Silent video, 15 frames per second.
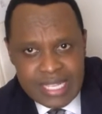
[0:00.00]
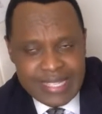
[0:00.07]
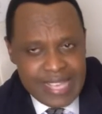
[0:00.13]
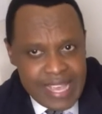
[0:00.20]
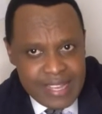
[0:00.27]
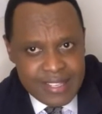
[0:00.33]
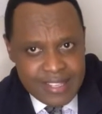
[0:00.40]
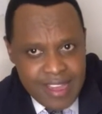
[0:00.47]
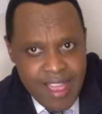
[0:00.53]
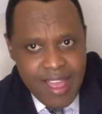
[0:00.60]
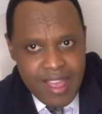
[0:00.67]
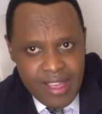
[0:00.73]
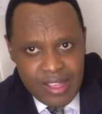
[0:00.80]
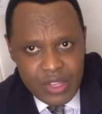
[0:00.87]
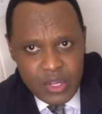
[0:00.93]
Text
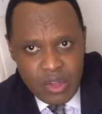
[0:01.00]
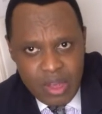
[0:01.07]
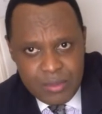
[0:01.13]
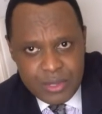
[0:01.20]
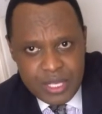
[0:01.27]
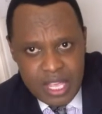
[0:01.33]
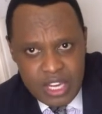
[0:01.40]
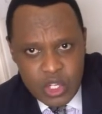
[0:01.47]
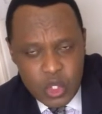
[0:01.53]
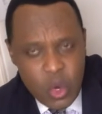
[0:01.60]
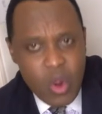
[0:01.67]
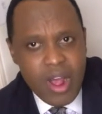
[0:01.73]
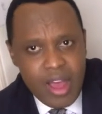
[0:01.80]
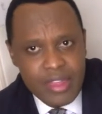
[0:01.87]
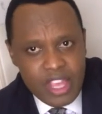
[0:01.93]
her, you know what I'm saying?
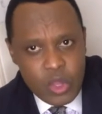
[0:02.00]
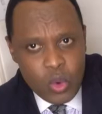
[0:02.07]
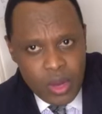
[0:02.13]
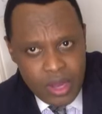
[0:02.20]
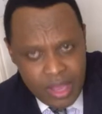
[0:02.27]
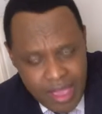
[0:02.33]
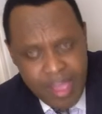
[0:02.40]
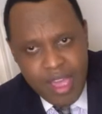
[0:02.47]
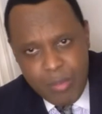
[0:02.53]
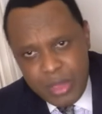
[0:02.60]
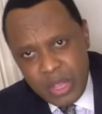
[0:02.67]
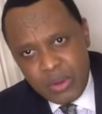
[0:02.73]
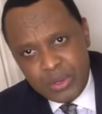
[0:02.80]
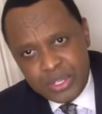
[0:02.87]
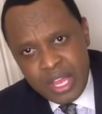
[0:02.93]
Show her that you care,
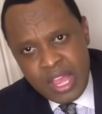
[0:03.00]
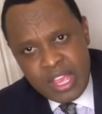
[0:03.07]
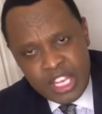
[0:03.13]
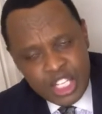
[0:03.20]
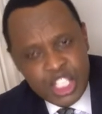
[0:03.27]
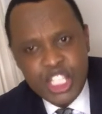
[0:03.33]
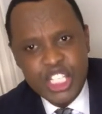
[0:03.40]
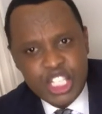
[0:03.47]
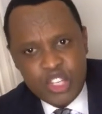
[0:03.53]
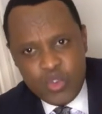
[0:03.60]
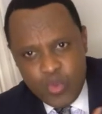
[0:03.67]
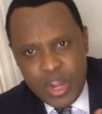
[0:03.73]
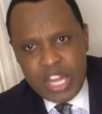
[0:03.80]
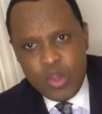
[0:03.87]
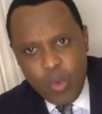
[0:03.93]
because she
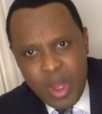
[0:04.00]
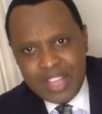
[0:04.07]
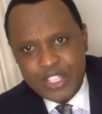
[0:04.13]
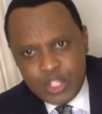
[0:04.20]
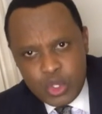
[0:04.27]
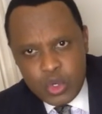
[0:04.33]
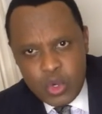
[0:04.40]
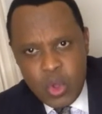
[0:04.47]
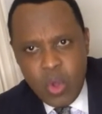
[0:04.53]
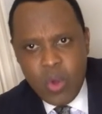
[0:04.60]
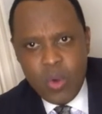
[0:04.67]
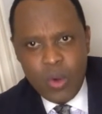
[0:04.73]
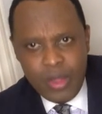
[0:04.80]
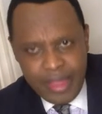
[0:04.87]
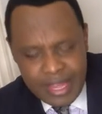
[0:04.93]
really wants to
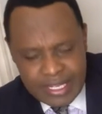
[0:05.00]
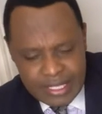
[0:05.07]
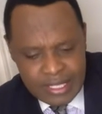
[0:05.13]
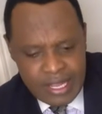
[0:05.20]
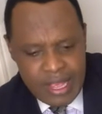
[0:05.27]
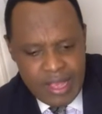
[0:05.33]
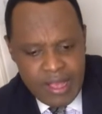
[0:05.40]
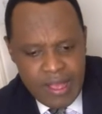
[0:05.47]
know that